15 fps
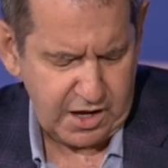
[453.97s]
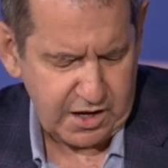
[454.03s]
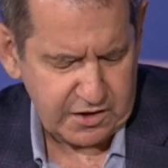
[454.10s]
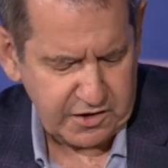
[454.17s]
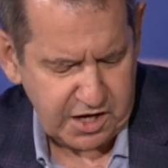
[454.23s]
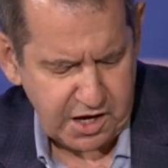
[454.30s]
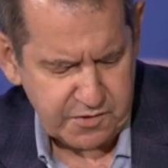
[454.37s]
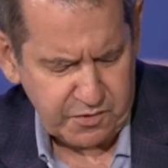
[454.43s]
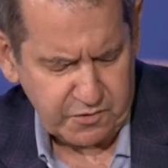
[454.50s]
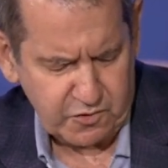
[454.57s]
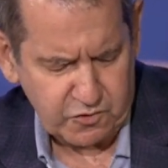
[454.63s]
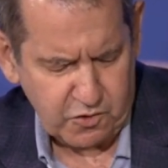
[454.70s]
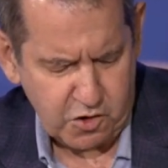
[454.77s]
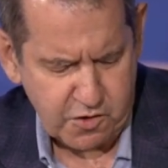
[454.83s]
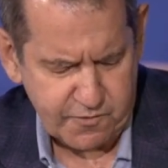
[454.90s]
Keith
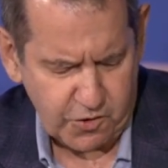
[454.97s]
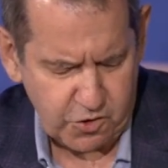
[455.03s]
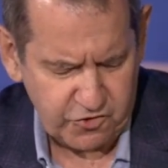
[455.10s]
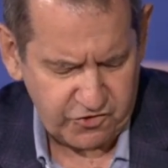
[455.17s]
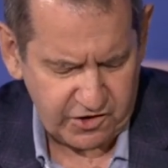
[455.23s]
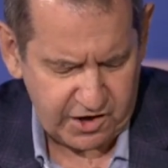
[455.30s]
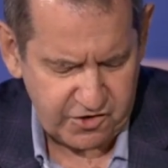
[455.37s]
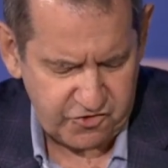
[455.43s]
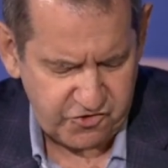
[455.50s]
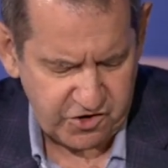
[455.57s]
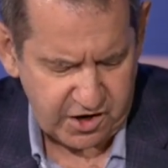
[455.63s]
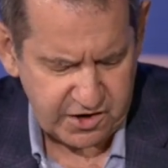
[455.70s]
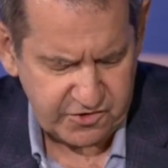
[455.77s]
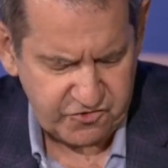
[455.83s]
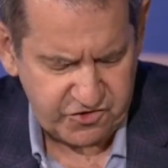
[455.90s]
Clovers and
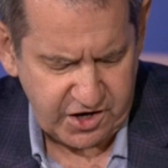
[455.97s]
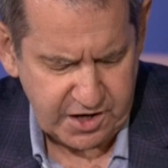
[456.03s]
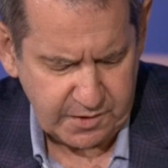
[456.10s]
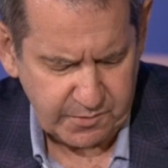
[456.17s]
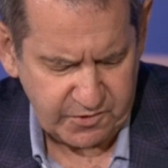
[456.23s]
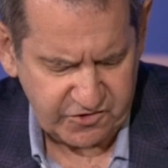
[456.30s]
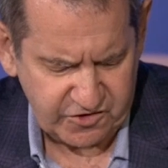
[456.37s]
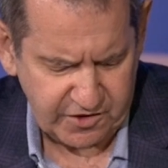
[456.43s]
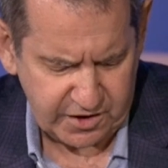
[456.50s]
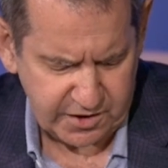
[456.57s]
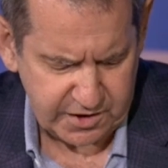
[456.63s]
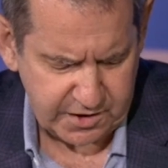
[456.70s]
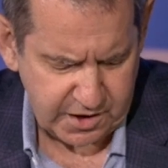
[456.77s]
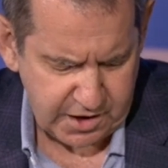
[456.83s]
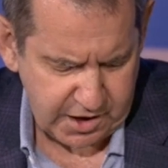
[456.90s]
John
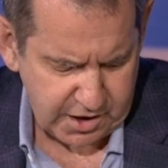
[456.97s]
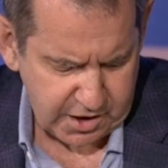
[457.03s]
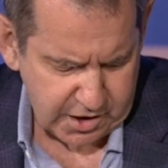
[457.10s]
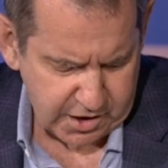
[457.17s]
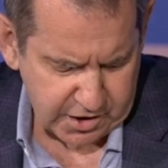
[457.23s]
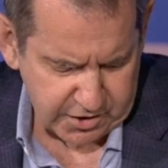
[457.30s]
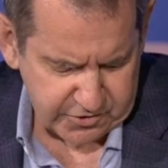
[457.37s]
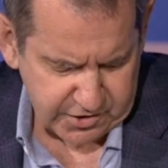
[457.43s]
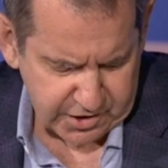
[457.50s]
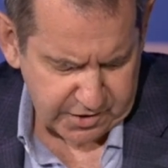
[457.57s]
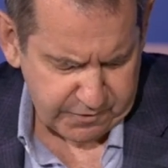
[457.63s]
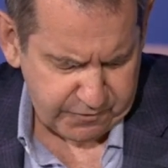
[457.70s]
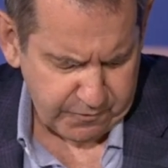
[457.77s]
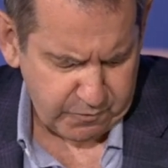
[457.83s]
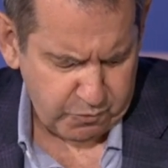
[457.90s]
Jacobson did a
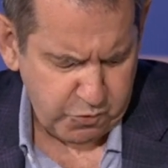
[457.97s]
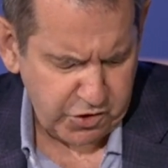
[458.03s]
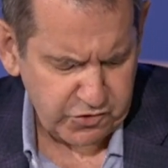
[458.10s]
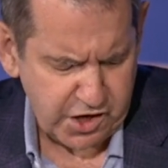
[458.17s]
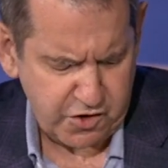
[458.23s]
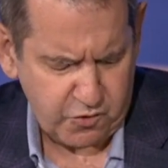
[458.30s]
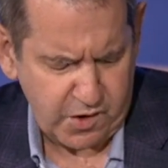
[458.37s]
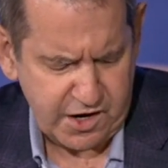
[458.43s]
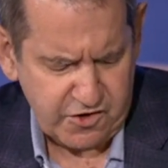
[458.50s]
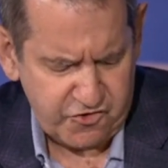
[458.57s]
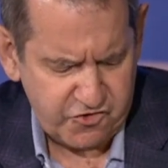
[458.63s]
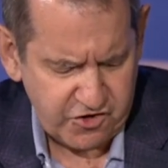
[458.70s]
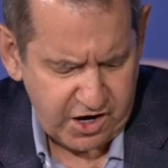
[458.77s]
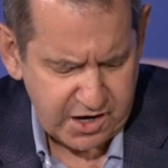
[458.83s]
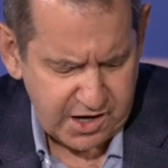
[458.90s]
really great
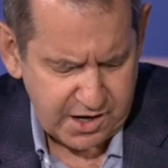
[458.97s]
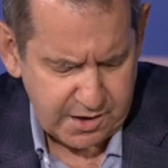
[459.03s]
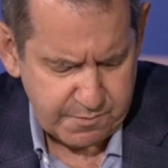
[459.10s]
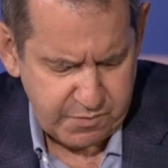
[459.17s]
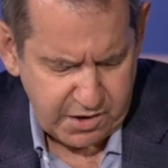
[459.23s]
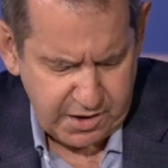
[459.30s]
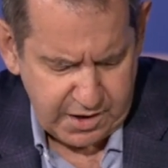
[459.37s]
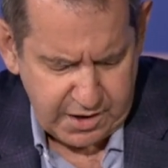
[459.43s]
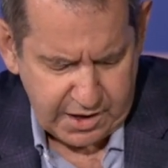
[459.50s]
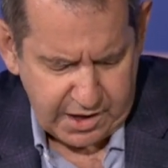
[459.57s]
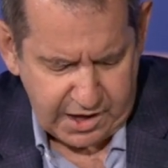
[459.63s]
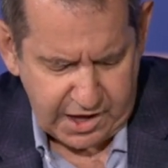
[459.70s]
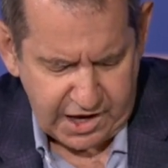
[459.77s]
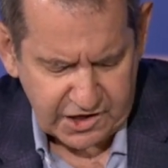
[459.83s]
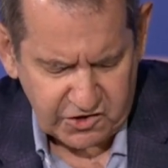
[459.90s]
job
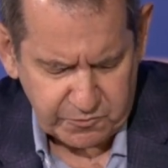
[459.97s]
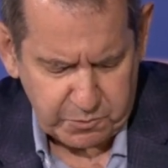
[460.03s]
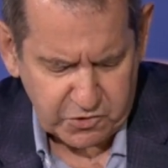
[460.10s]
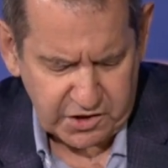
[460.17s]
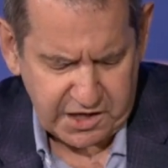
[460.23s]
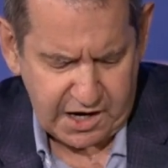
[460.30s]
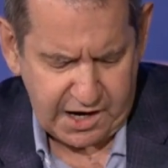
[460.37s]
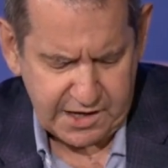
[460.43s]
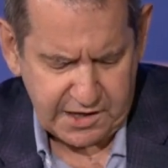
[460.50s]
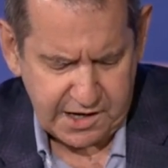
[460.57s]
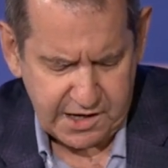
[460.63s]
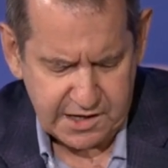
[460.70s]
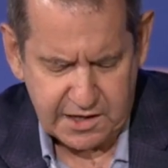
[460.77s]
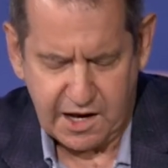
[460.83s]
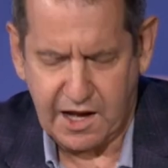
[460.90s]

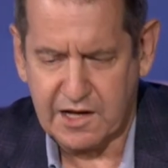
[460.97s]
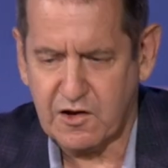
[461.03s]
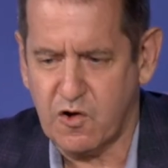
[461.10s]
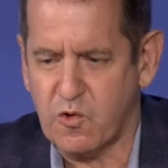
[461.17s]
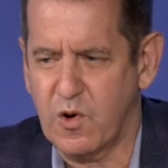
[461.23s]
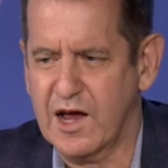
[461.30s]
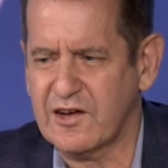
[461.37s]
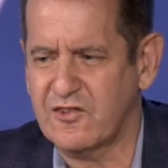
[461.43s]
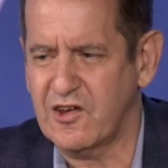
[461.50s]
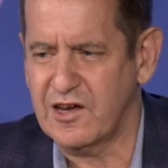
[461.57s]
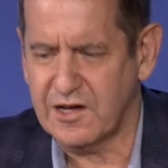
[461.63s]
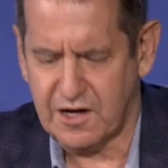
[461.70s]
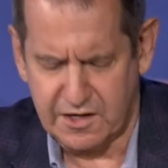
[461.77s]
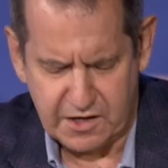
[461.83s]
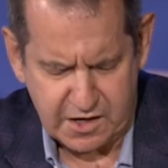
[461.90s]
explicating and
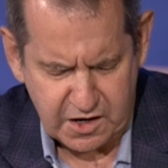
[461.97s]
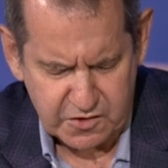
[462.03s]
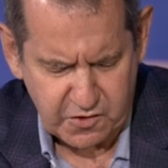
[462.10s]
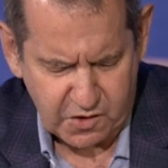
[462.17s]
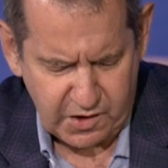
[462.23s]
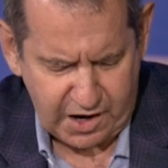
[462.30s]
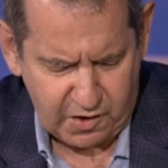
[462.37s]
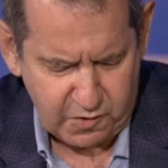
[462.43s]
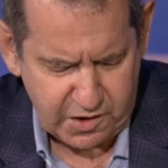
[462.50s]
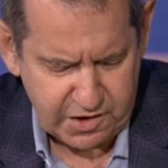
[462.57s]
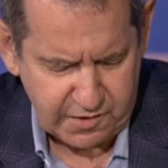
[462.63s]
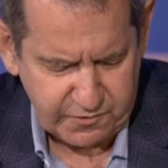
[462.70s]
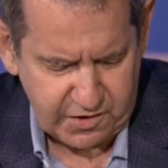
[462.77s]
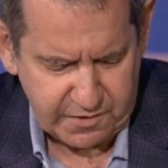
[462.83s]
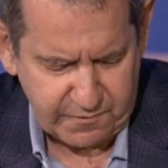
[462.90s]
correcting another area
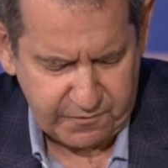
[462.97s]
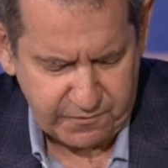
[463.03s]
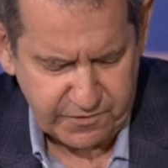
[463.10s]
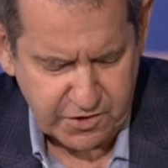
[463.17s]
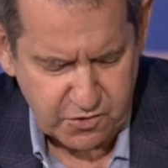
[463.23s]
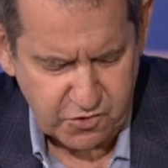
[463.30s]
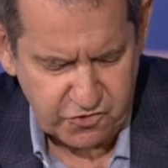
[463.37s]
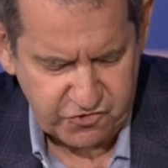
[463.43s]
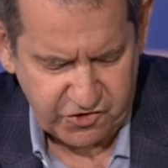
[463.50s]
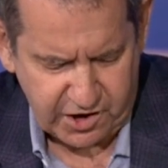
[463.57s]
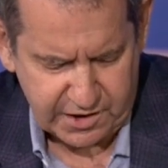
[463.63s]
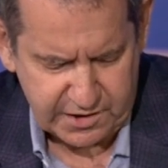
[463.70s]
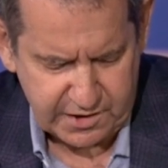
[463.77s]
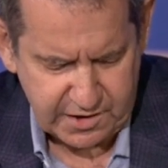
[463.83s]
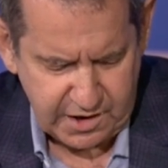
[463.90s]
of
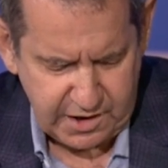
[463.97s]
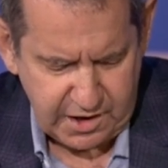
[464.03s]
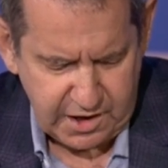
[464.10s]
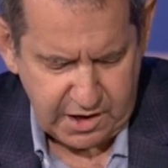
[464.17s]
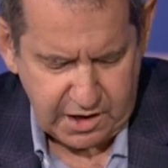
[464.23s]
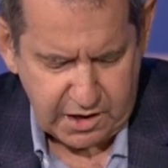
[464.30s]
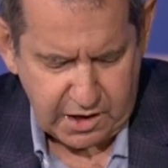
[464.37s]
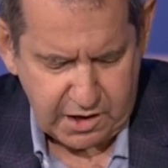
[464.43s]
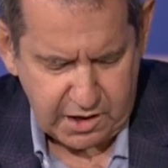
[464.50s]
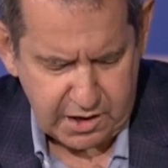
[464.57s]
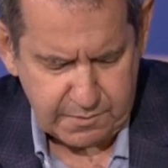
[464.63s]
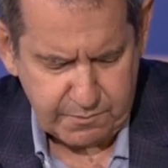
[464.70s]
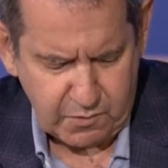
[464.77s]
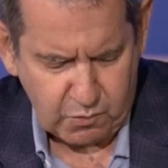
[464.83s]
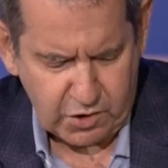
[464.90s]
confusion.
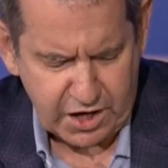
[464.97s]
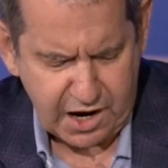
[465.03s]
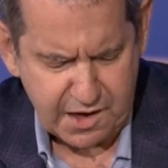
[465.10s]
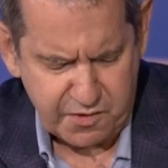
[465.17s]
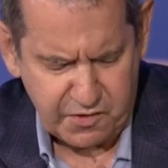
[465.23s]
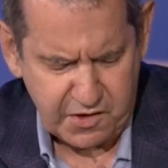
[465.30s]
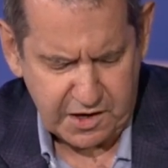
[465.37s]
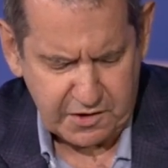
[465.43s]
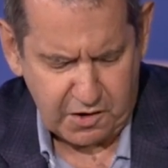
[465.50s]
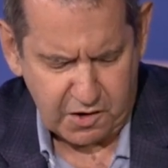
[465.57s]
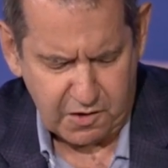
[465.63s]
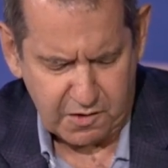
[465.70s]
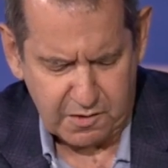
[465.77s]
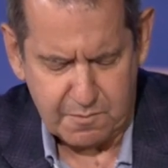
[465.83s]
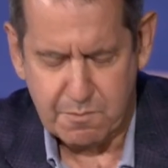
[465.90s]
What I think
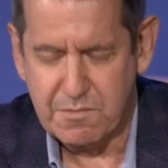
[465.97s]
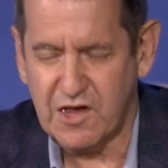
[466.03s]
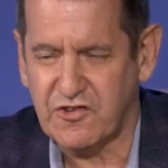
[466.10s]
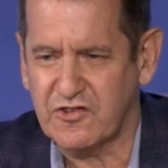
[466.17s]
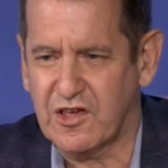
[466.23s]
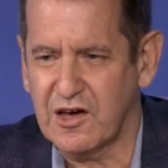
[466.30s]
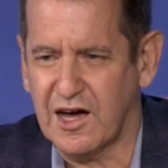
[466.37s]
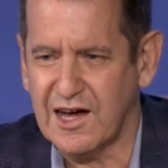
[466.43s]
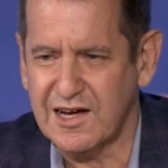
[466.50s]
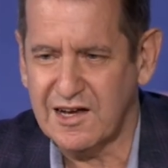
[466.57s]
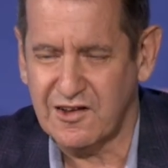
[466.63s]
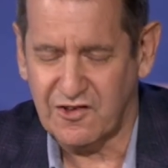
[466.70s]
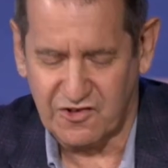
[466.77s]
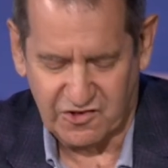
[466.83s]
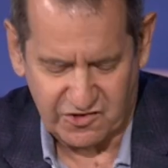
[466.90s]
are misguided